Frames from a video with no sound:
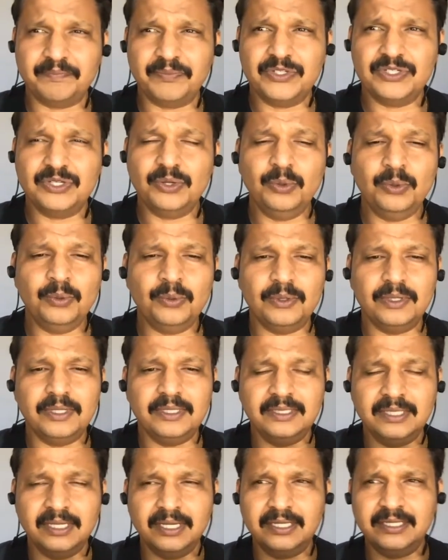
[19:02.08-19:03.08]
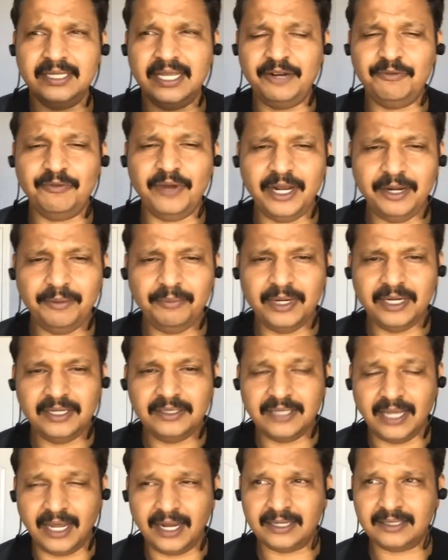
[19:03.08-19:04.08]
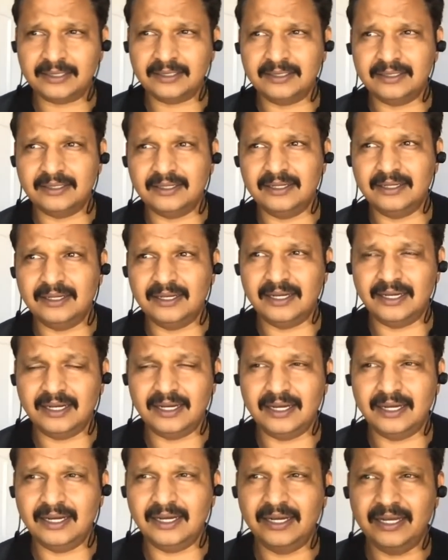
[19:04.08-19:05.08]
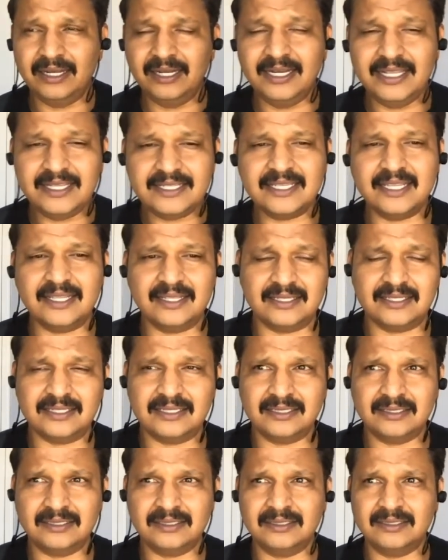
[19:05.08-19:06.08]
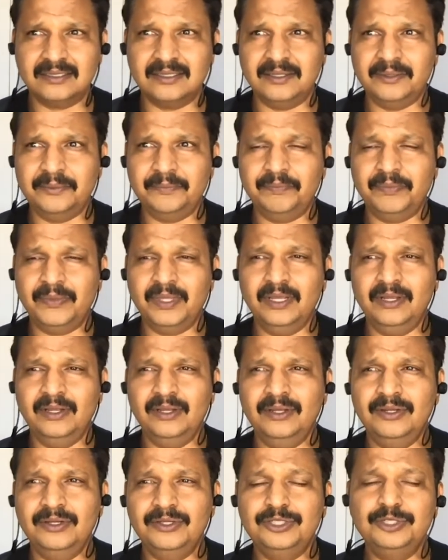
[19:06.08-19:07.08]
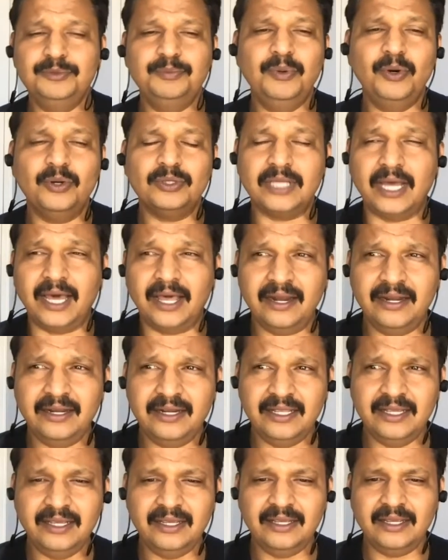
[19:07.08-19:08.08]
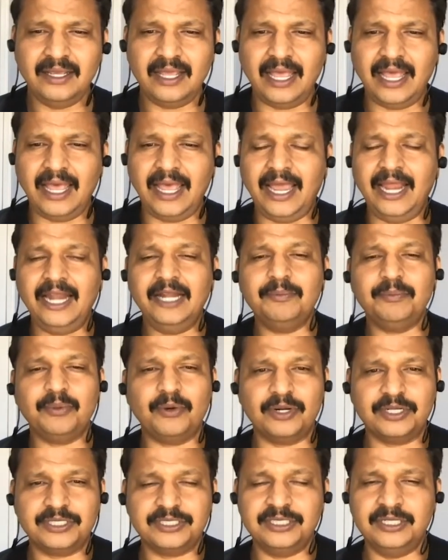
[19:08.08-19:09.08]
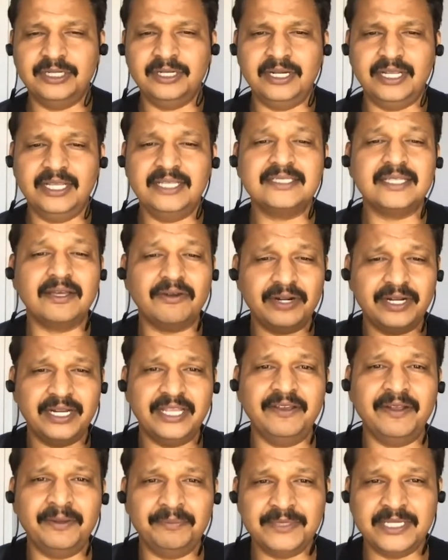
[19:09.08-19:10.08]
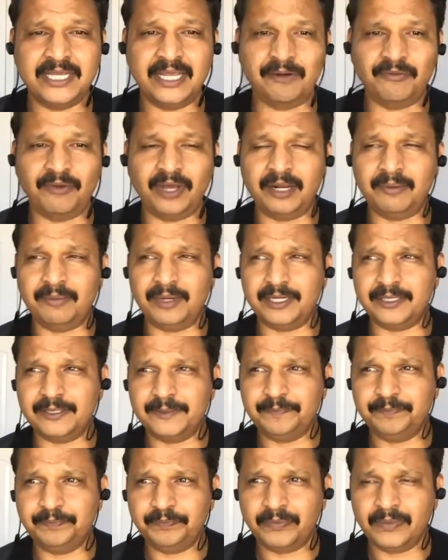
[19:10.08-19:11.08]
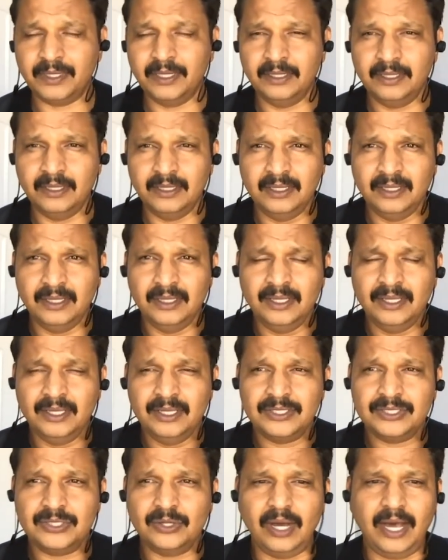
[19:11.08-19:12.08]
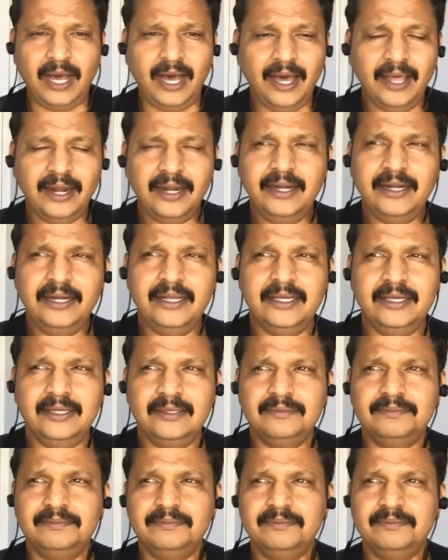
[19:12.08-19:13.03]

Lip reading: So the environment that listens to both R&D and production is our DMZ environment. So R&D